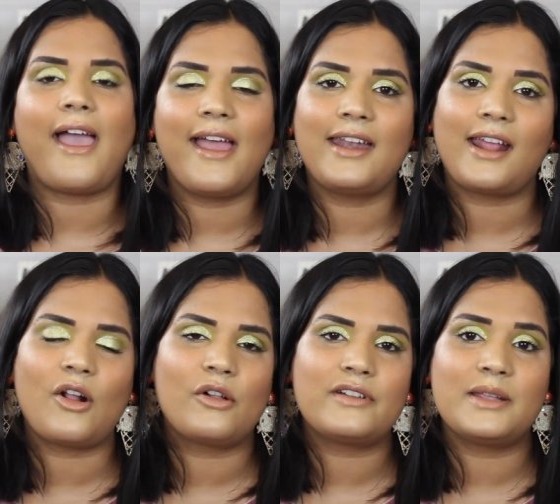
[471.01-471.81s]
and had
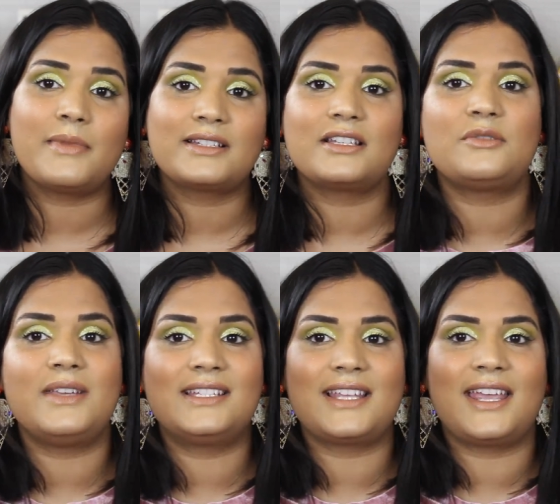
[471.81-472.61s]
already messaged
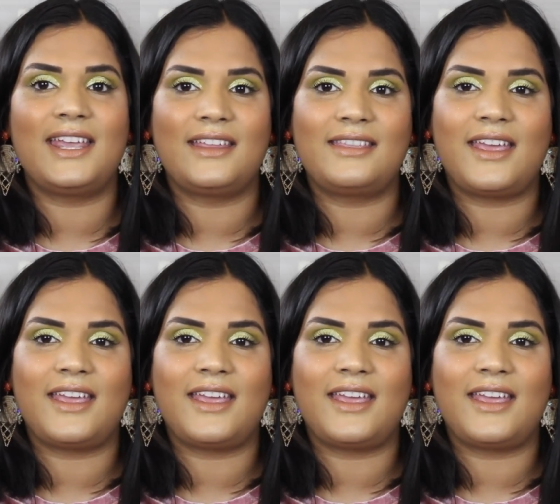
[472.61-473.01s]
me saying